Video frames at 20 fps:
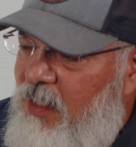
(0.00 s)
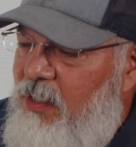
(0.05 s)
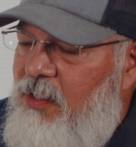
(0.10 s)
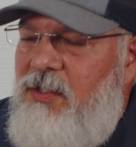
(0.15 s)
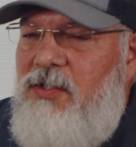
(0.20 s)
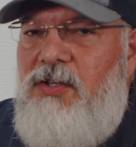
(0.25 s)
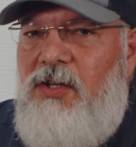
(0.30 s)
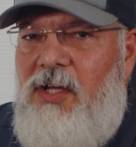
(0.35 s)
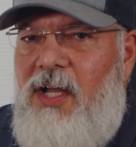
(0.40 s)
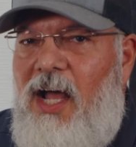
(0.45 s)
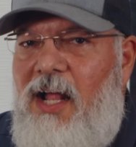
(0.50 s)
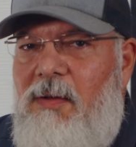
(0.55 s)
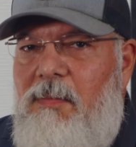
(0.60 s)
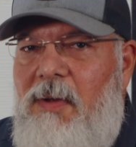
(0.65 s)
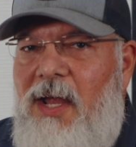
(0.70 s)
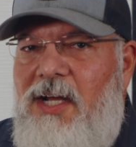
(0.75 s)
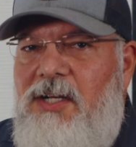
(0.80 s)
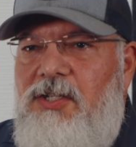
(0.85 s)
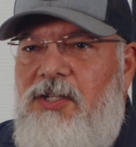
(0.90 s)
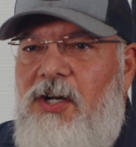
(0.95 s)
So you got to
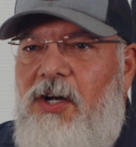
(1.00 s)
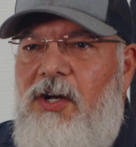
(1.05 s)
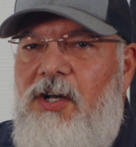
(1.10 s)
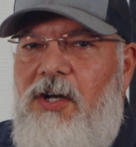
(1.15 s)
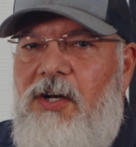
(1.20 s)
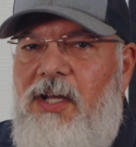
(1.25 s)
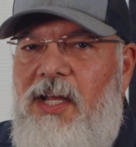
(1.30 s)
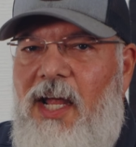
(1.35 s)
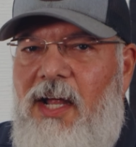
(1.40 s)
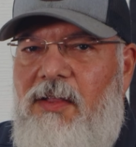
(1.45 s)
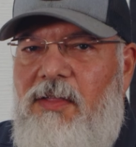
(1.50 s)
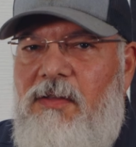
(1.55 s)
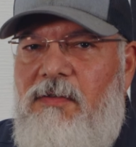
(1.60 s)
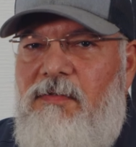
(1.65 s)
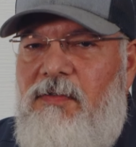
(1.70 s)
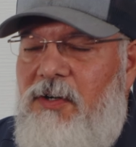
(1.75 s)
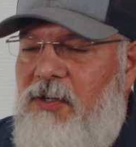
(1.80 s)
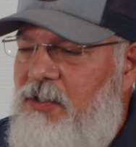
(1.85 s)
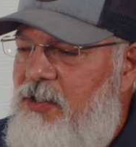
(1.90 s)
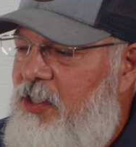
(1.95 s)
make sure you're getting the
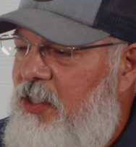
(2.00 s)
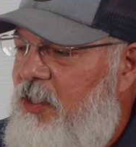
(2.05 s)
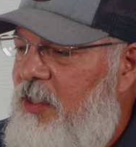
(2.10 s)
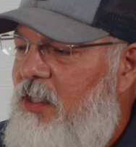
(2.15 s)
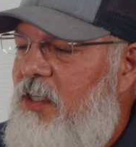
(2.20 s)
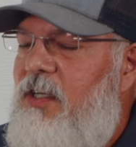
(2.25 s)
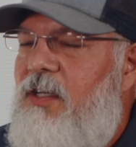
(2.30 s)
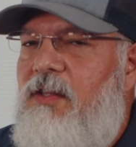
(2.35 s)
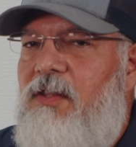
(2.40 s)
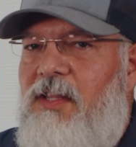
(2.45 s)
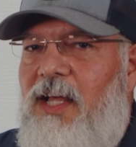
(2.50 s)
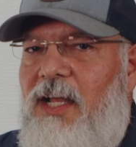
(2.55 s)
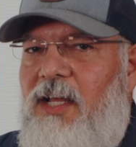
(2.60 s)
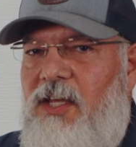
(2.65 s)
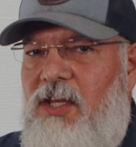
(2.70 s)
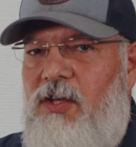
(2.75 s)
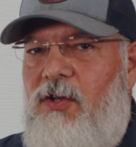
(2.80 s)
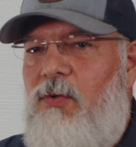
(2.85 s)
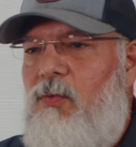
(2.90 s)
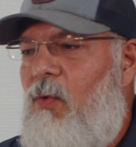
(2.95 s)
version
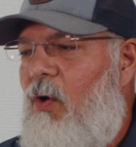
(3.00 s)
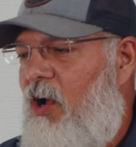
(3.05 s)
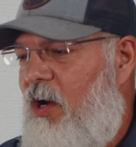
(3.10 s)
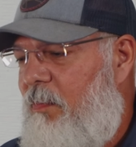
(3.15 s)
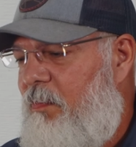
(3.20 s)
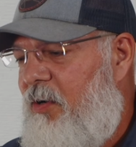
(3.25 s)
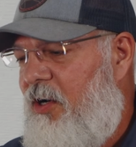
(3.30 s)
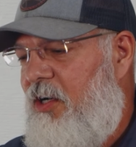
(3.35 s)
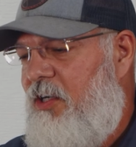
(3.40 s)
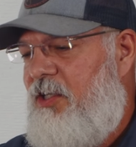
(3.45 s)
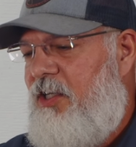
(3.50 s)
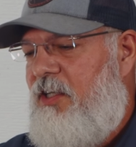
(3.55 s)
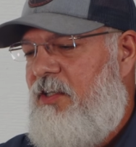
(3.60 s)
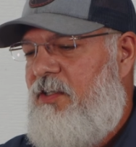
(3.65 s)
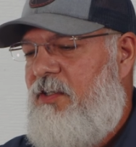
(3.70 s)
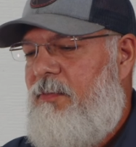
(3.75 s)
that you want to purchase.